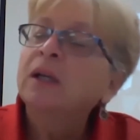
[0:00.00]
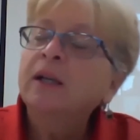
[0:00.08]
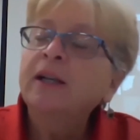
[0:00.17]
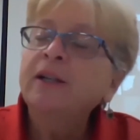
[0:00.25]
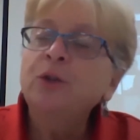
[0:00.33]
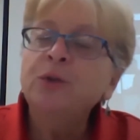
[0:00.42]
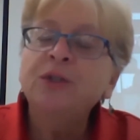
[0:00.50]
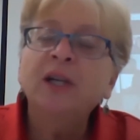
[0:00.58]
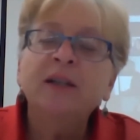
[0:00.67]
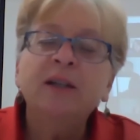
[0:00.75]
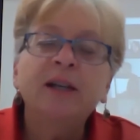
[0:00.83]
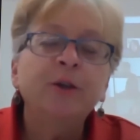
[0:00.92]
Can you
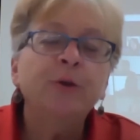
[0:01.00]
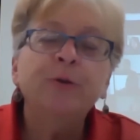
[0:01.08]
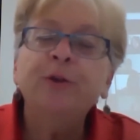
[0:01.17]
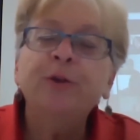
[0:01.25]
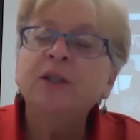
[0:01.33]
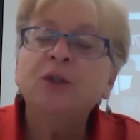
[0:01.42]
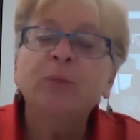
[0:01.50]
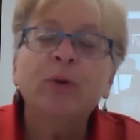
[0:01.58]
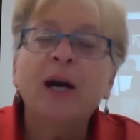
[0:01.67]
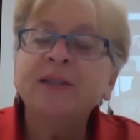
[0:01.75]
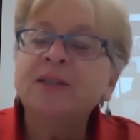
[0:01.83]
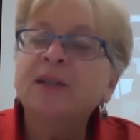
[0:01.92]
stand on your feet to
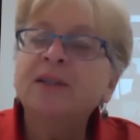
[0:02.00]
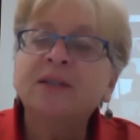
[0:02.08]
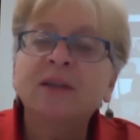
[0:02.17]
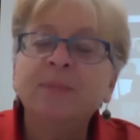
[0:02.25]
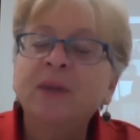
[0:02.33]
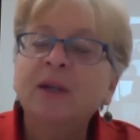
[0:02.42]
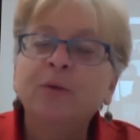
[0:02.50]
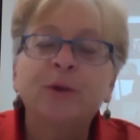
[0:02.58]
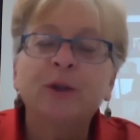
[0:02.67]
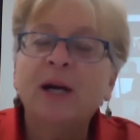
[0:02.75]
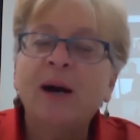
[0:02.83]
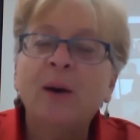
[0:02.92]
process something
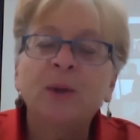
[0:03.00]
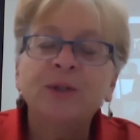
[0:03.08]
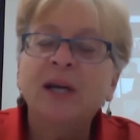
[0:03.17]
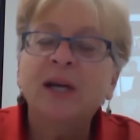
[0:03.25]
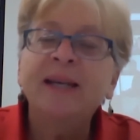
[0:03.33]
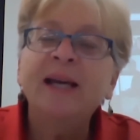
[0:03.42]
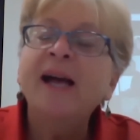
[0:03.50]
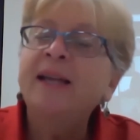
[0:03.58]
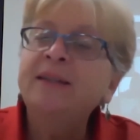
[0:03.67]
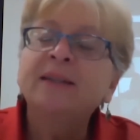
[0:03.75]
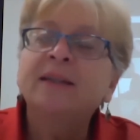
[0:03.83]
for hours on end?